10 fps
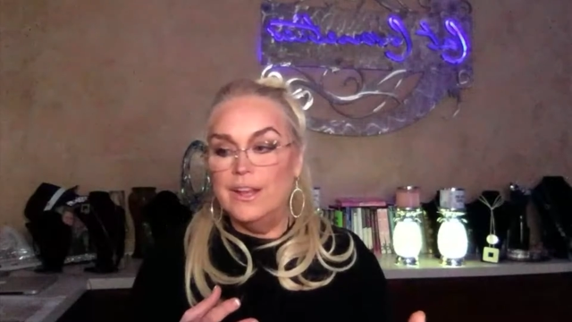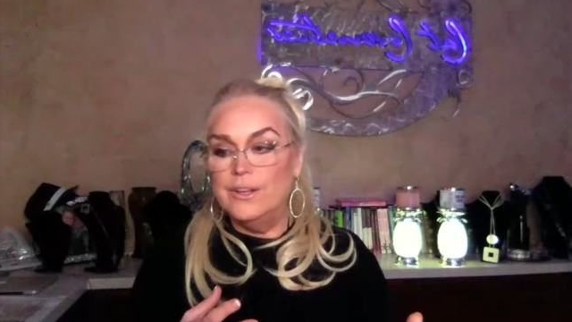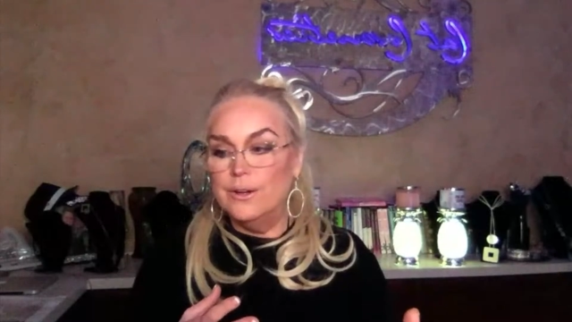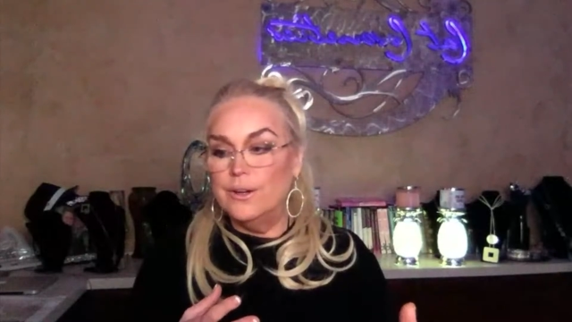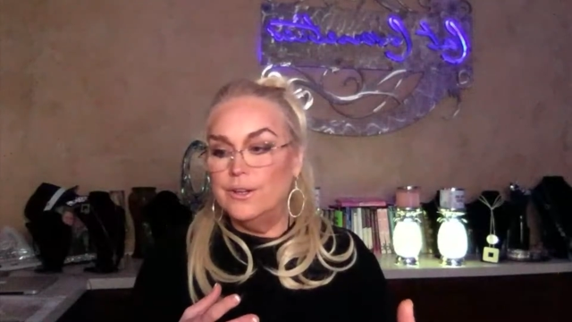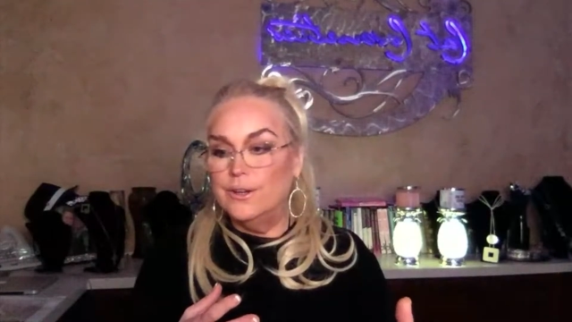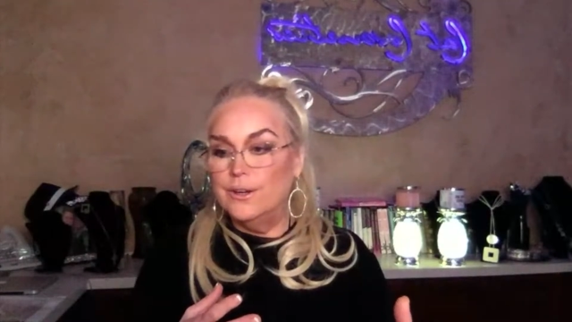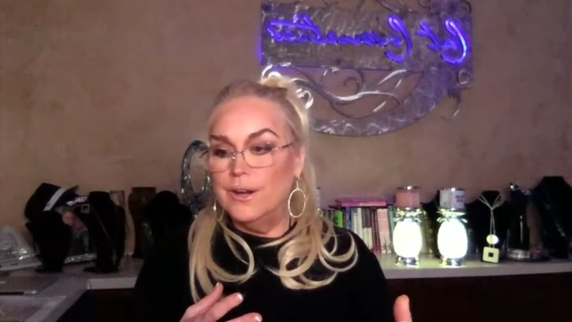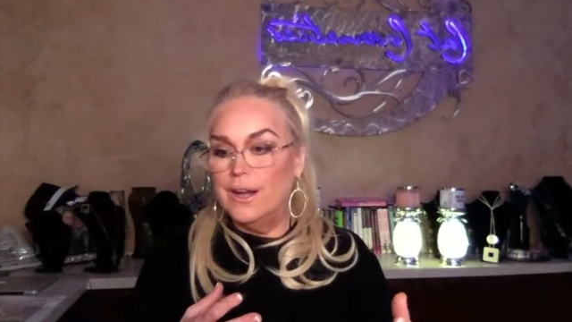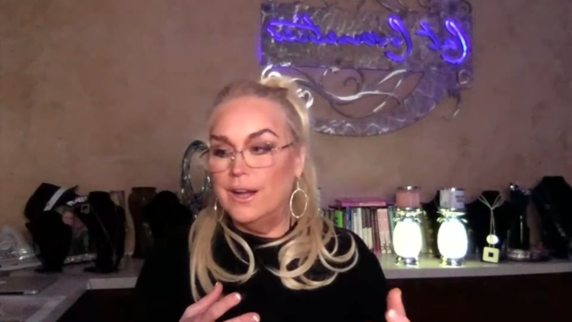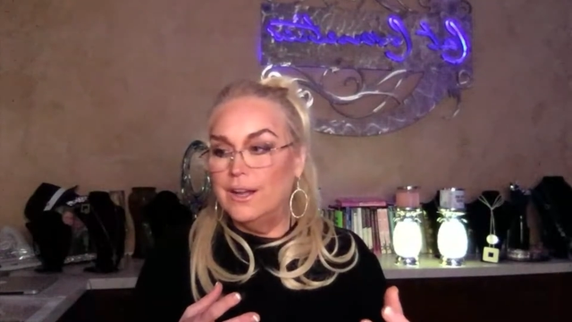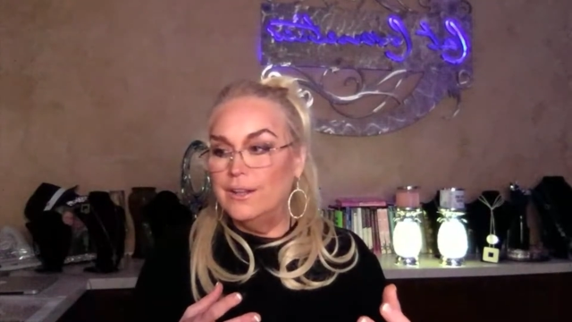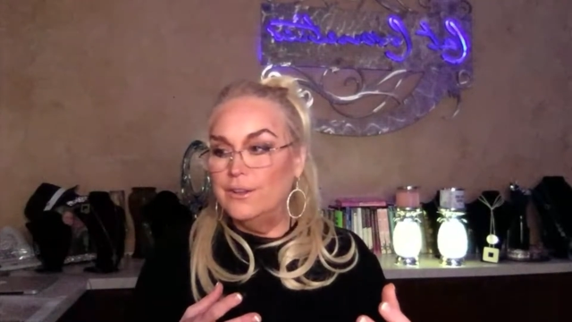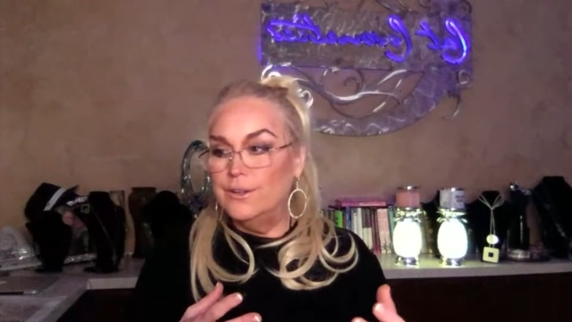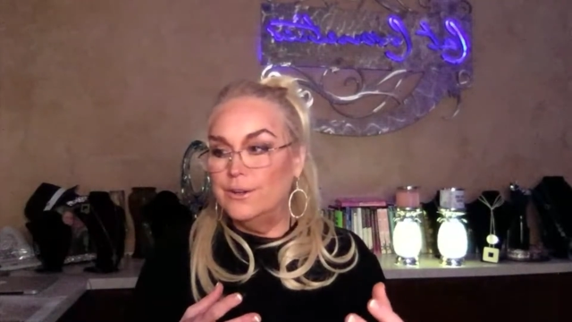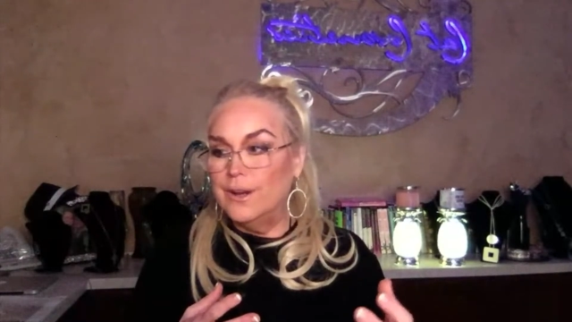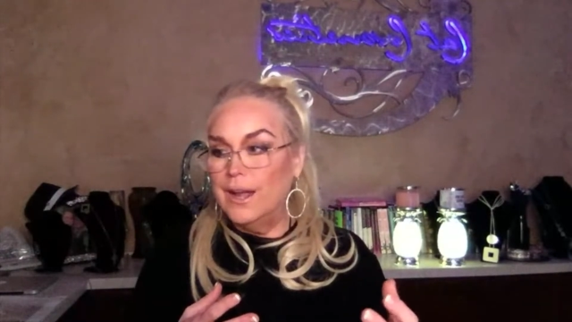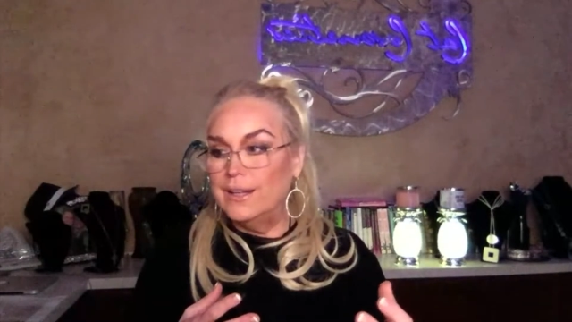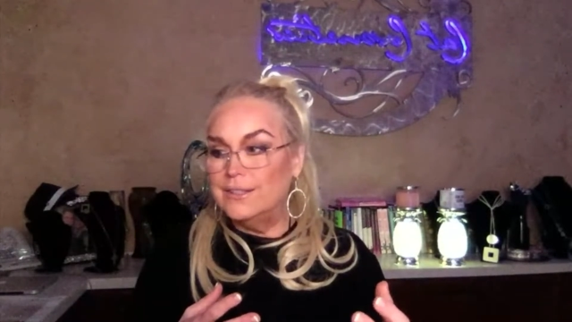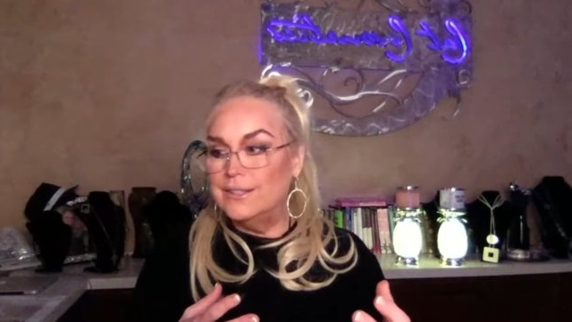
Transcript: then you're not